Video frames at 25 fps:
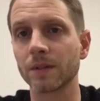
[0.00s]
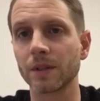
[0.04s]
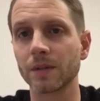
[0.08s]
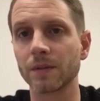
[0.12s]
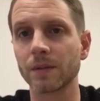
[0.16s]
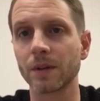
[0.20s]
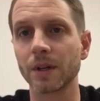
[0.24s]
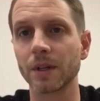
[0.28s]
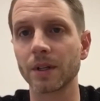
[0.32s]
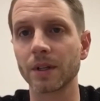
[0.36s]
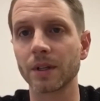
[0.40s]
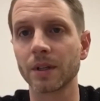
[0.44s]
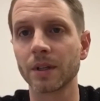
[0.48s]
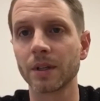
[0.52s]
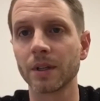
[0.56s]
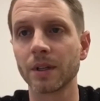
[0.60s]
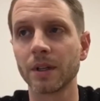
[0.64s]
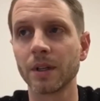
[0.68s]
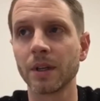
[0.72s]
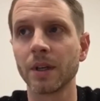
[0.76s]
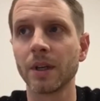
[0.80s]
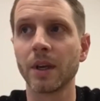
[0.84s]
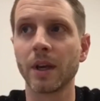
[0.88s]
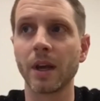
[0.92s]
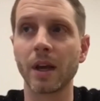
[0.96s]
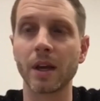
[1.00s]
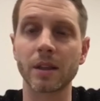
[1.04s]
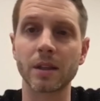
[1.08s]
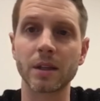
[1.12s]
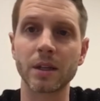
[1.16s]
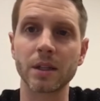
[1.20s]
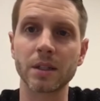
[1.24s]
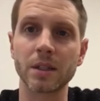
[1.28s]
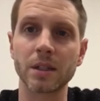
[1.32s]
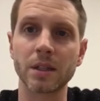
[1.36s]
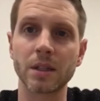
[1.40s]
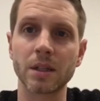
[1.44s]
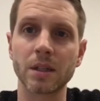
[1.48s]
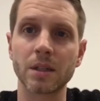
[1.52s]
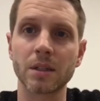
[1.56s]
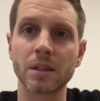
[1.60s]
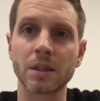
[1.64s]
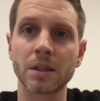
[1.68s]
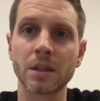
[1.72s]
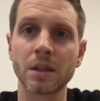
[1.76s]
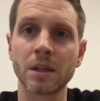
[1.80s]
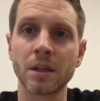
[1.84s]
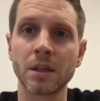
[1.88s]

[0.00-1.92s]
different ethnicities.